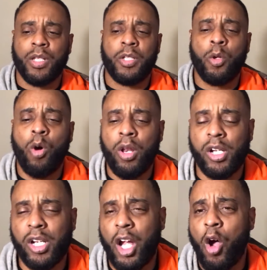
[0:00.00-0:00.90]
do all of
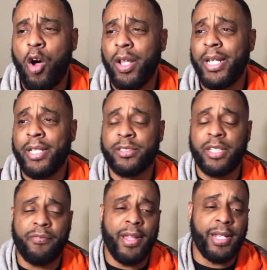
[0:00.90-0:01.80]
the calling and
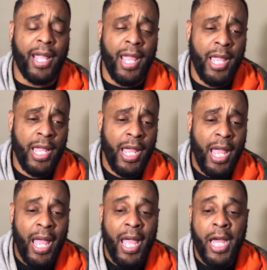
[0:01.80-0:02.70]
stuff like that.
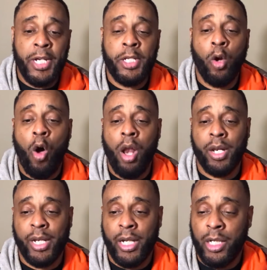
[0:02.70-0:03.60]
Do all of
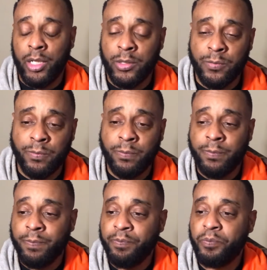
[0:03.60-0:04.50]
the
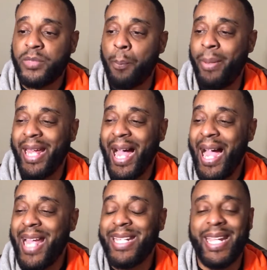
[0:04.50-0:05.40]

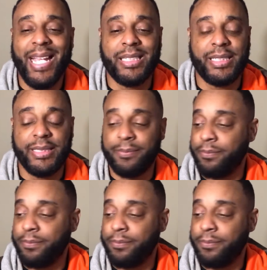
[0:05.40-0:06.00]
behind kissing.